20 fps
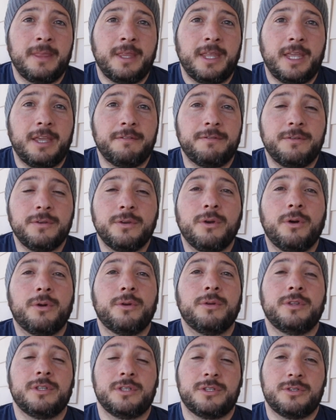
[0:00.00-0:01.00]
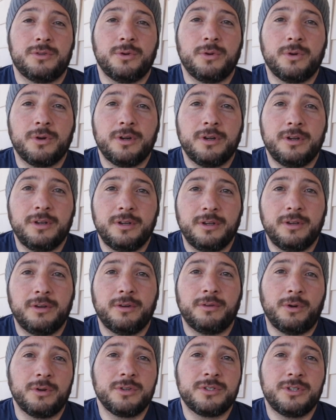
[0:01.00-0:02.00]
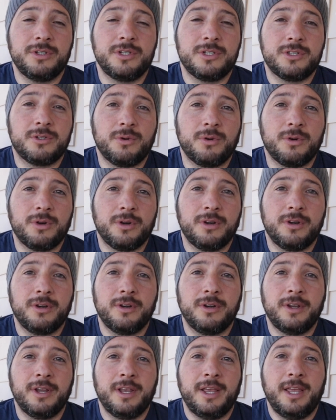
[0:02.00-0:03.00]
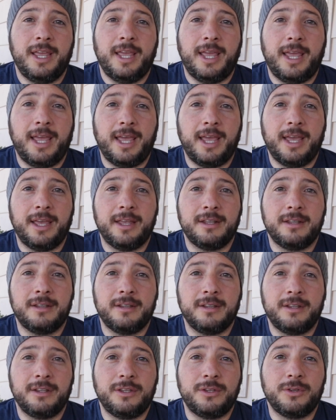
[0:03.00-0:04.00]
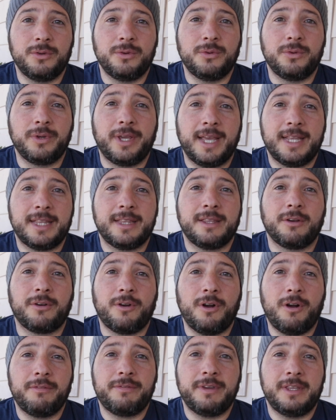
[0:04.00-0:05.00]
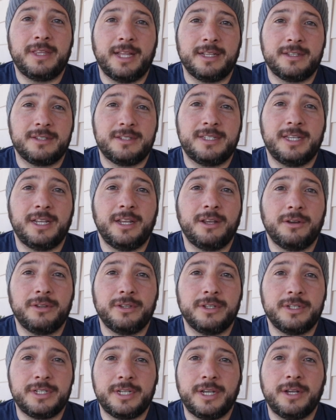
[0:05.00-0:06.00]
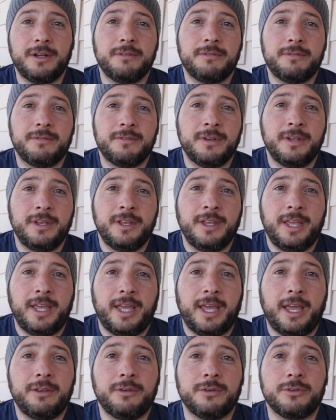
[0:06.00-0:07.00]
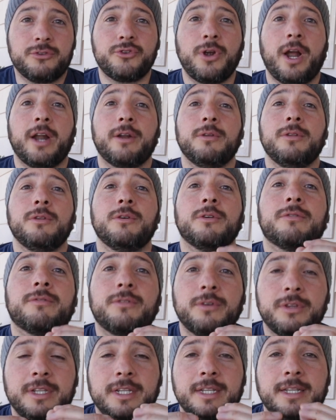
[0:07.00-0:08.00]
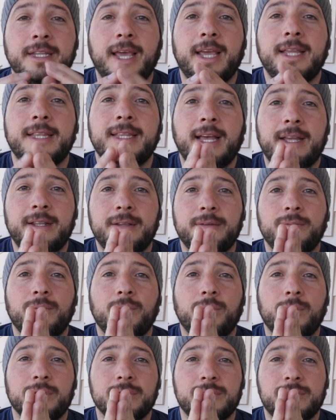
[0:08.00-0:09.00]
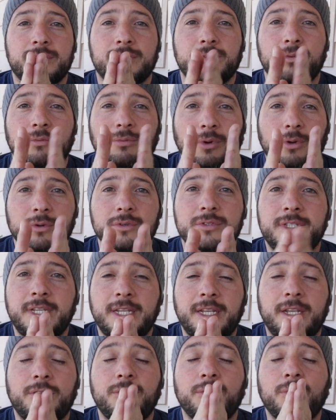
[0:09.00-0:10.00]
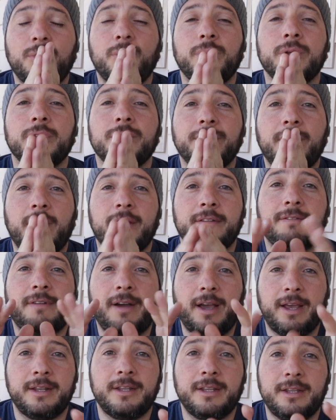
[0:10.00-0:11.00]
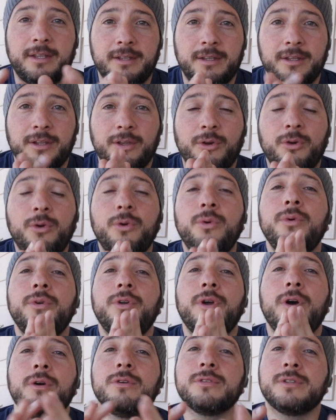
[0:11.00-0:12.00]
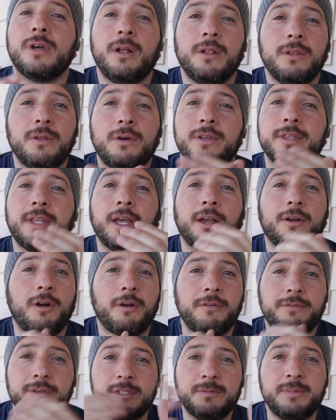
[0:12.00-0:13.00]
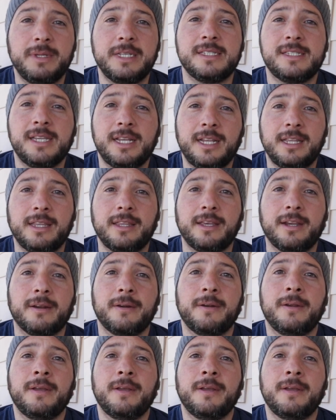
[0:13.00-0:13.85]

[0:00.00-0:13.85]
If you go to the store, grocery store, and you get the coffee that's sitting on the shelf and you try to look for the date that was roasted, you will not find it. Who knows how long that coffee's been sitting there?